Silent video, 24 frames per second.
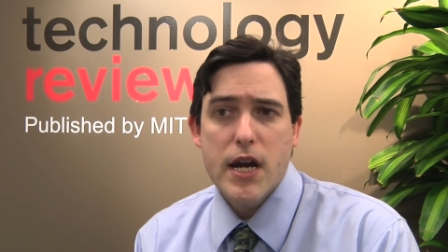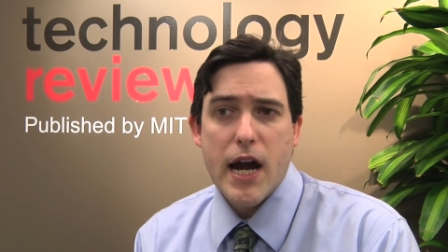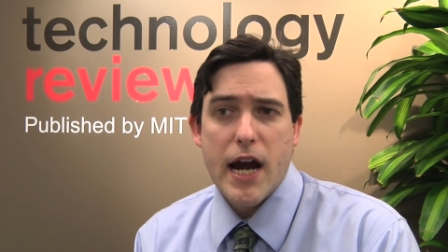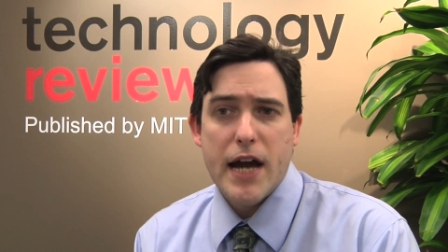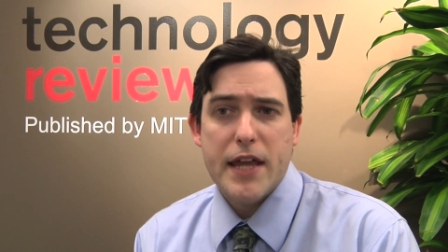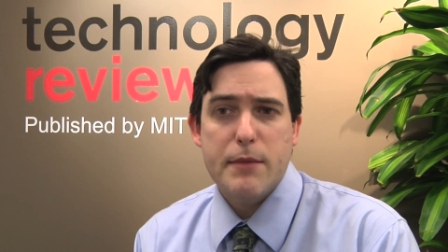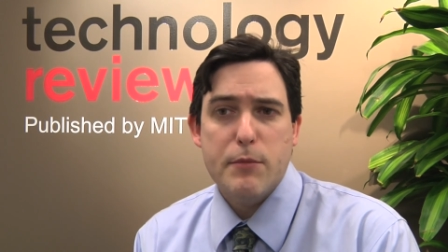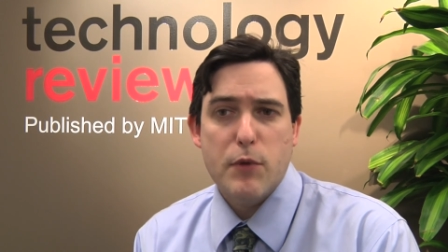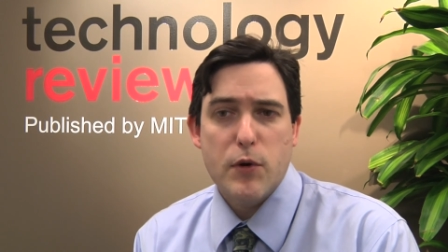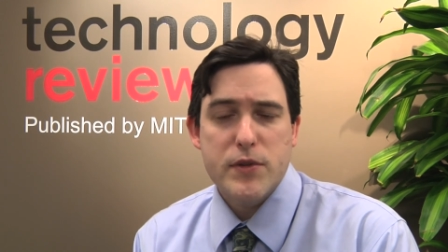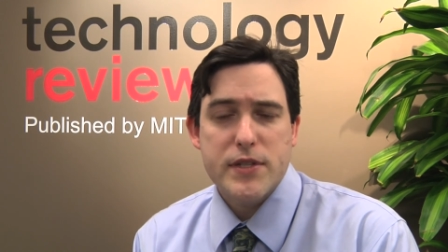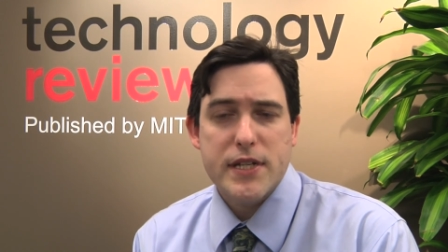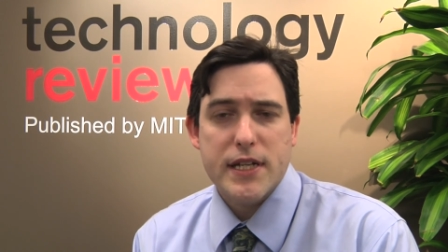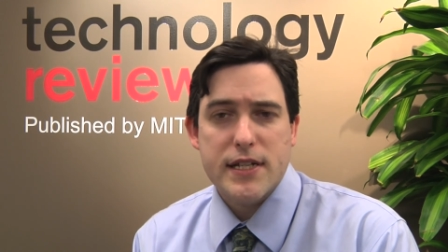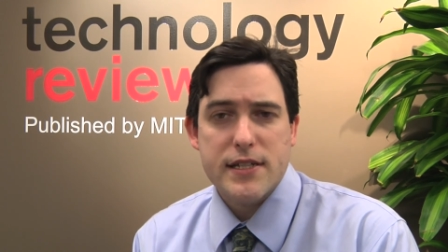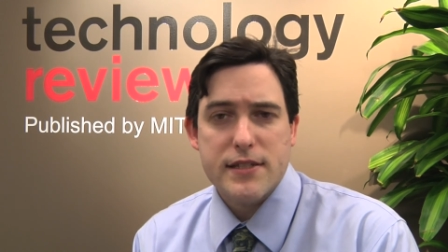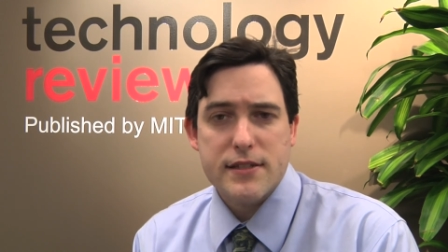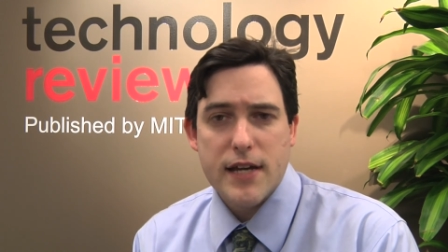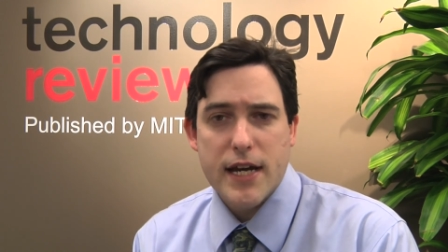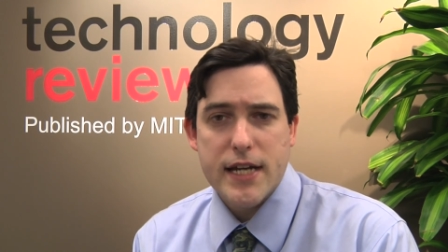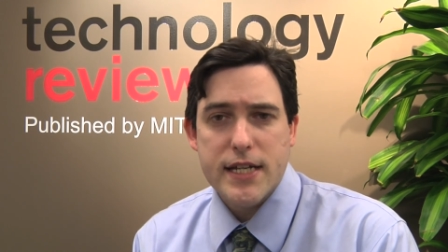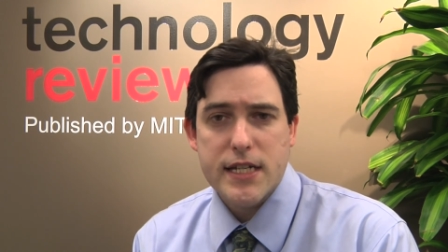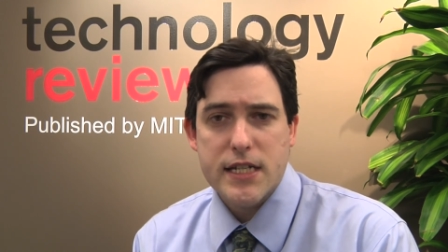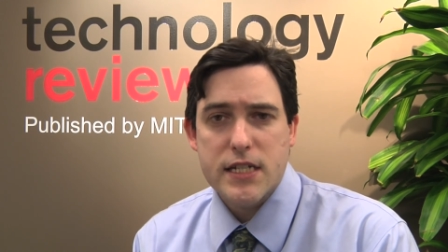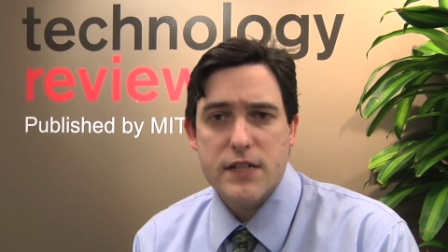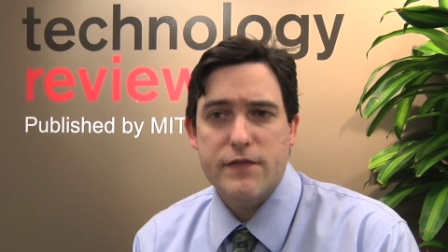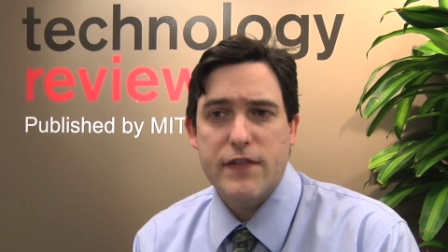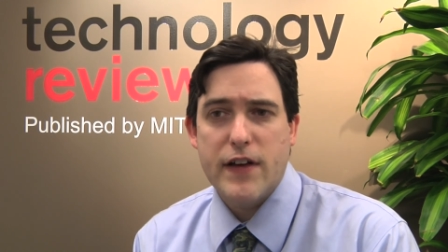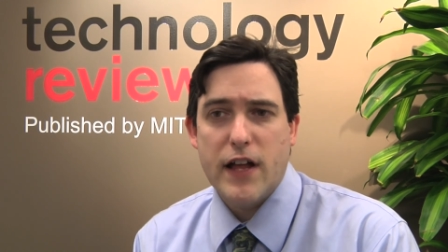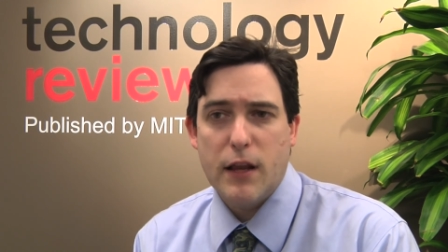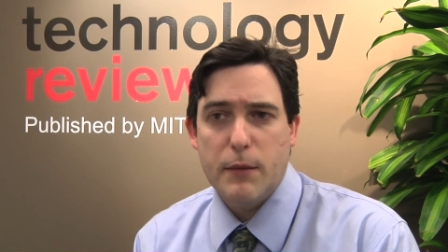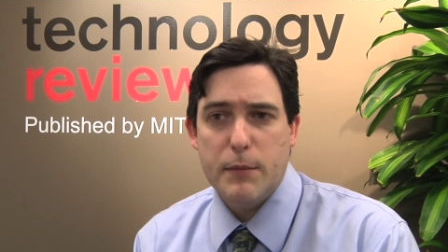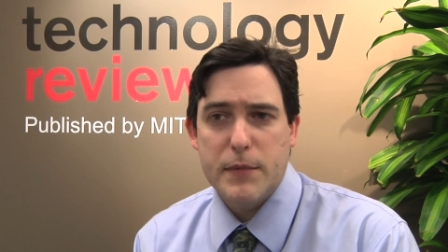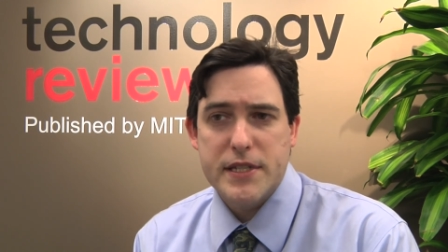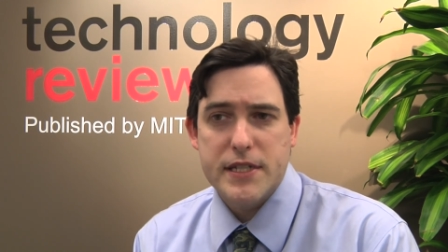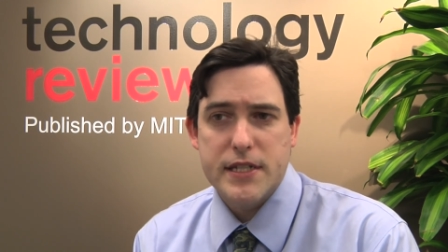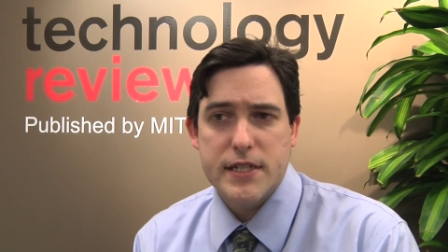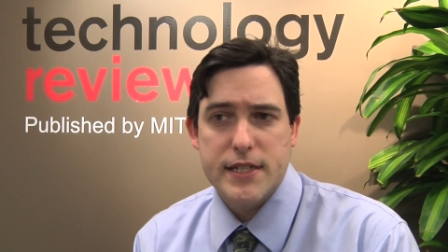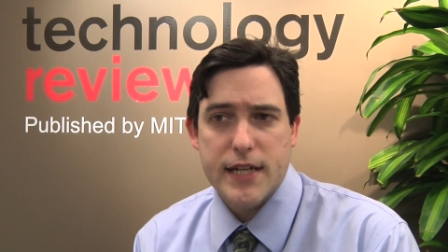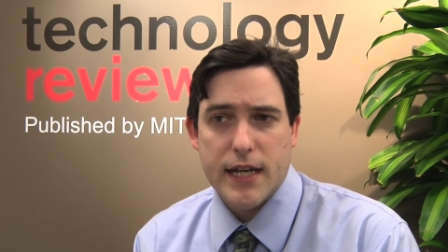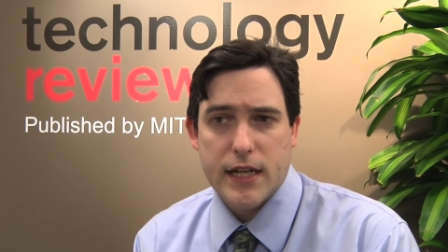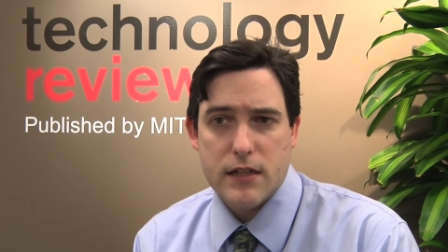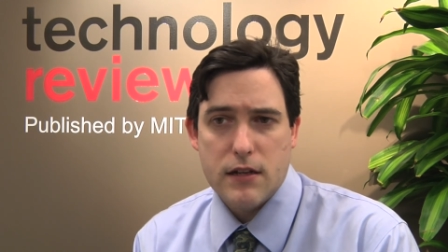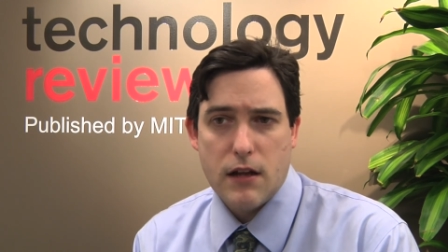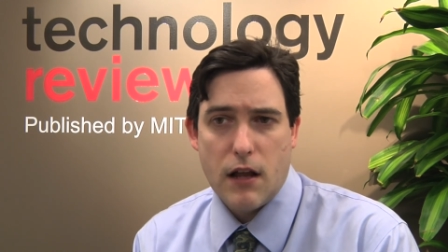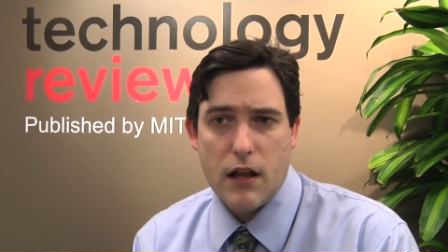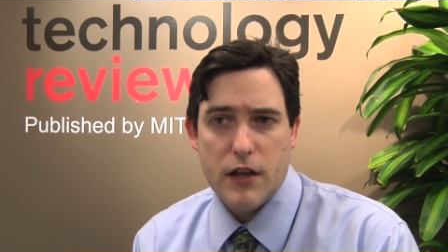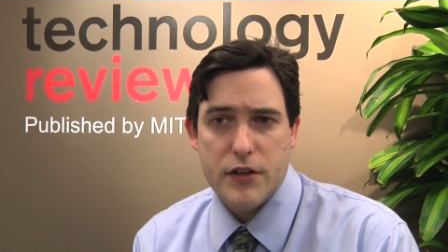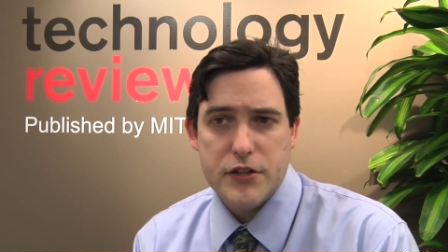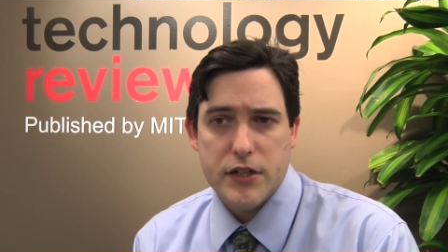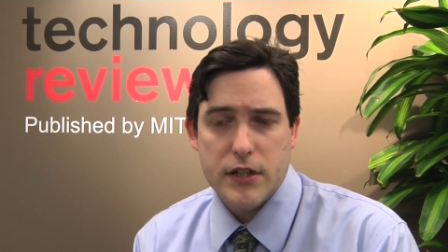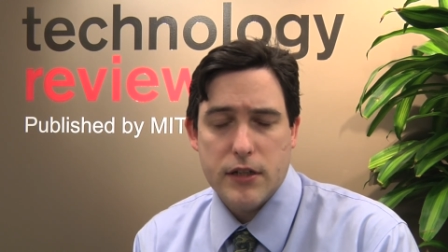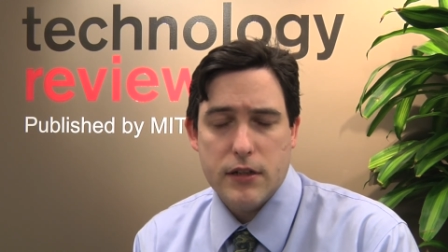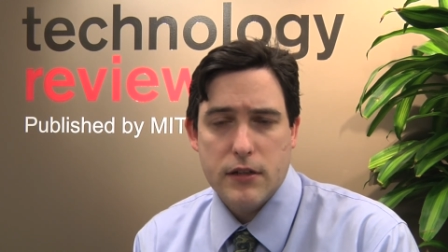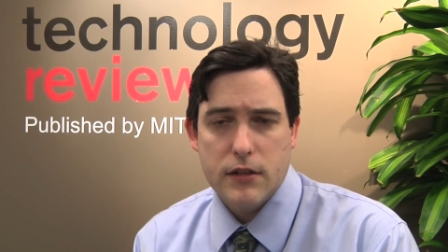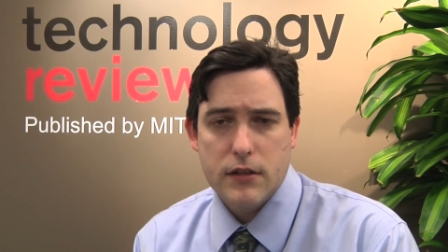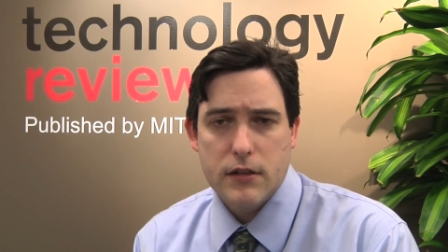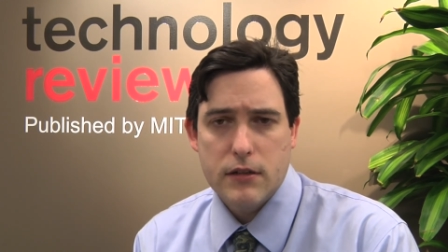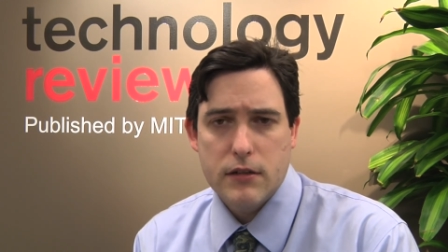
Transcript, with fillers: are the most exciting developments in technology.